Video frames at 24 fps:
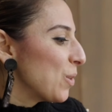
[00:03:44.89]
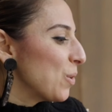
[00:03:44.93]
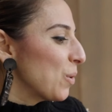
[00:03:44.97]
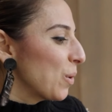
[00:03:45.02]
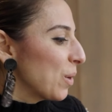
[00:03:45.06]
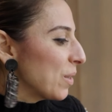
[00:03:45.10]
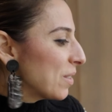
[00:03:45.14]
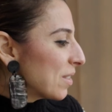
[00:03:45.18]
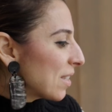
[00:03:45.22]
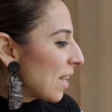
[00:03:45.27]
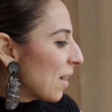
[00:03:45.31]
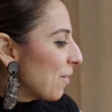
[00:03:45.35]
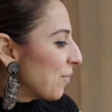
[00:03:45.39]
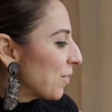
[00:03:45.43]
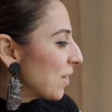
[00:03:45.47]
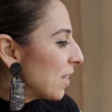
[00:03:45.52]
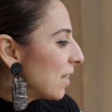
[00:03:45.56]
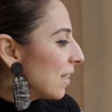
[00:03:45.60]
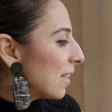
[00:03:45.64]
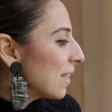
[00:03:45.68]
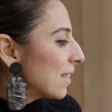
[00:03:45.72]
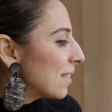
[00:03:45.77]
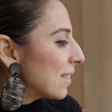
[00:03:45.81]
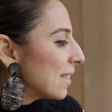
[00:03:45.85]
you can
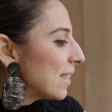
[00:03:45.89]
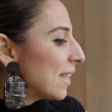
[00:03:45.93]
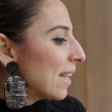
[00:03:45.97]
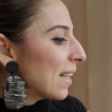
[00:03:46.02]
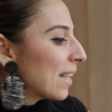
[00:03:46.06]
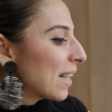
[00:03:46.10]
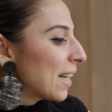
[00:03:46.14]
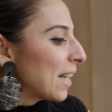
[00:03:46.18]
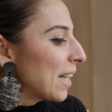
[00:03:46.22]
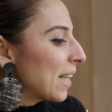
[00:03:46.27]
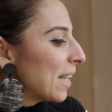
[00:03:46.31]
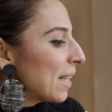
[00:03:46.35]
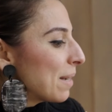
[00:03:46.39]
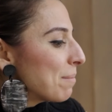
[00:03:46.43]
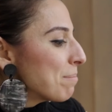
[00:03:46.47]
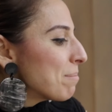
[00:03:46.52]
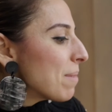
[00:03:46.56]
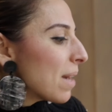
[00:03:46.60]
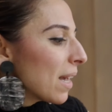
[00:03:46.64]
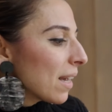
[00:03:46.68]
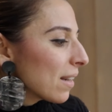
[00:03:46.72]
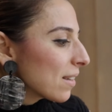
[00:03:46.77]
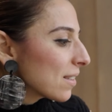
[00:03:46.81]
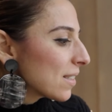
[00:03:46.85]
definitely see a clear
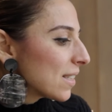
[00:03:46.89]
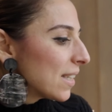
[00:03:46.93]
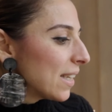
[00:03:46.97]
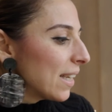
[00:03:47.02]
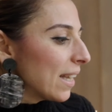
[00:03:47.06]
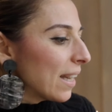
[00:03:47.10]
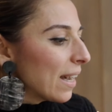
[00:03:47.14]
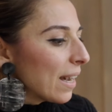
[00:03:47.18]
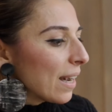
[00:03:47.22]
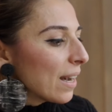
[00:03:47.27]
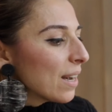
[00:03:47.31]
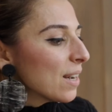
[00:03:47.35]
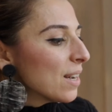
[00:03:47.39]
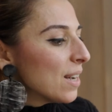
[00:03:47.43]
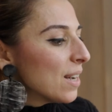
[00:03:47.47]
mix here.